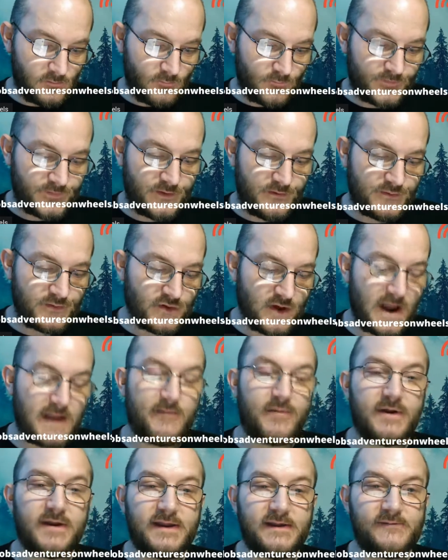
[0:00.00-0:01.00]

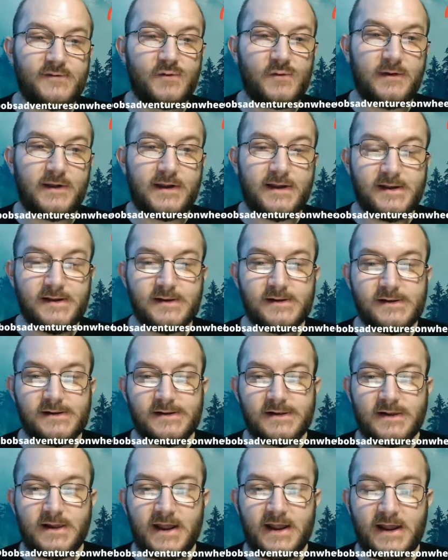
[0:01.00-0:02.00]
subscriber giveaway.
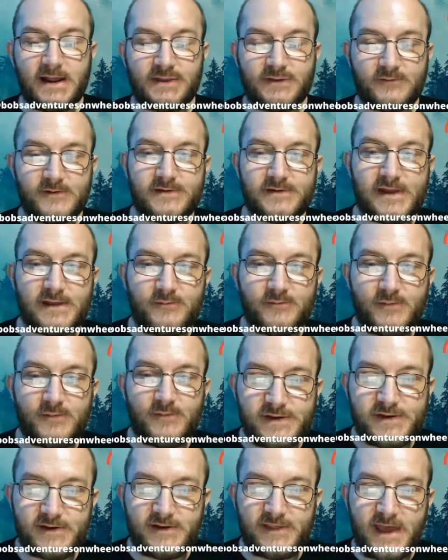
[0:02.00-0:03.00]
And the reason I'm
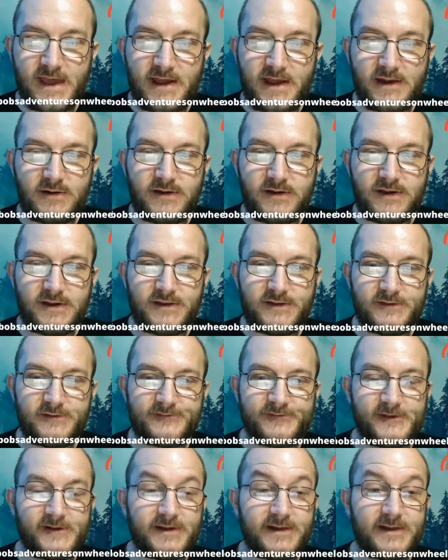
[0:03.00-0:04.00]
mentioning that
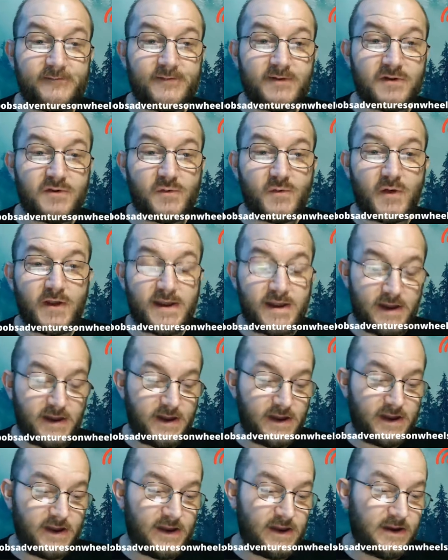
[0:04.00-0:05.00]
is they're giving
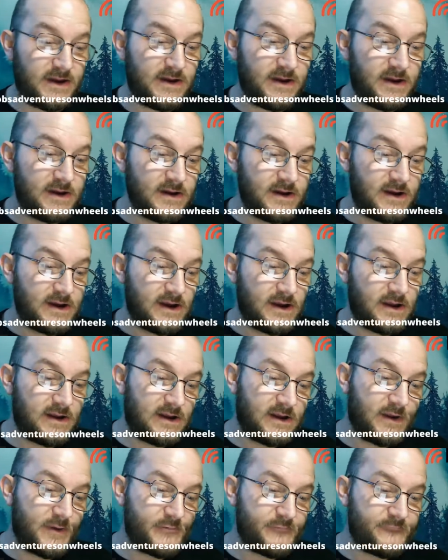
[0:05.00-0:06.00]
away
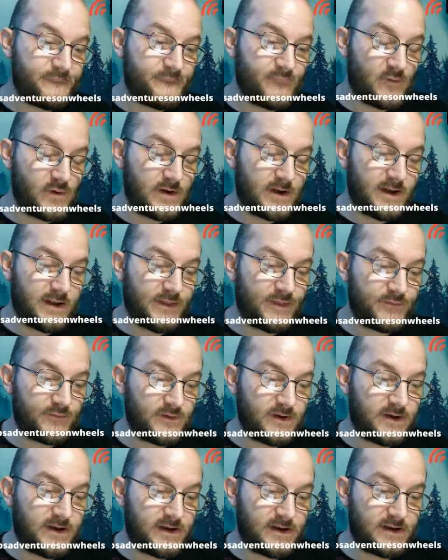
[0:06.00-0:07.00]
a
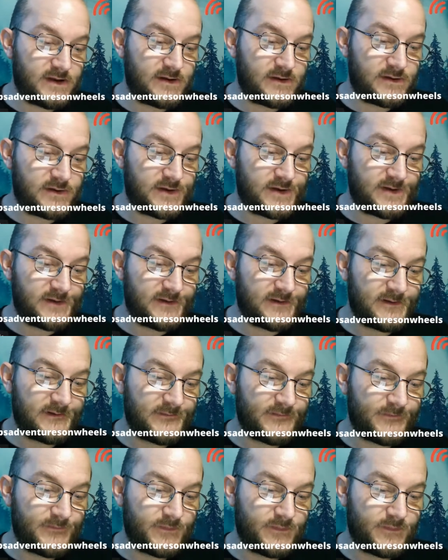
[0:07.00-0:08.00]
43-inch
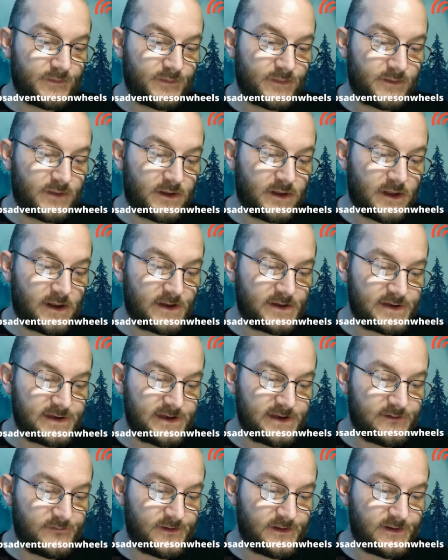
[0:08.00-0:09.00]

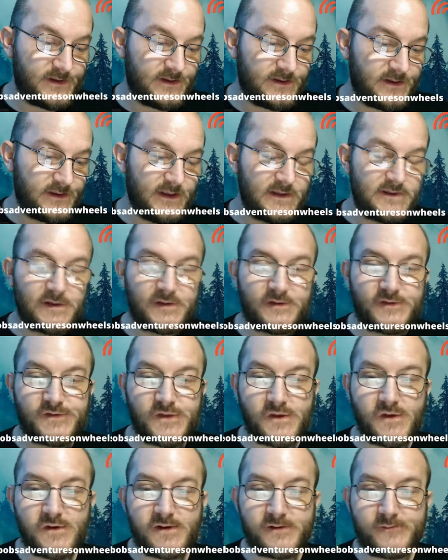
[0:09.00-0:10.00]
TV.
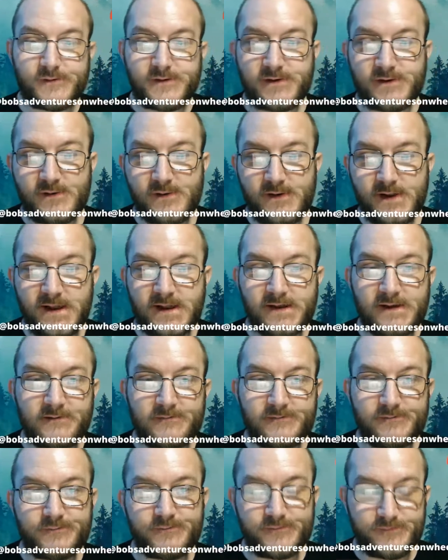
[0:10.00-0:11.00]
So if you don't
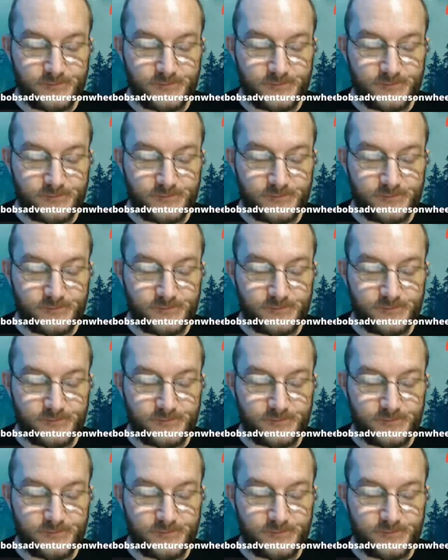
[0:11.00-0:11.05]
have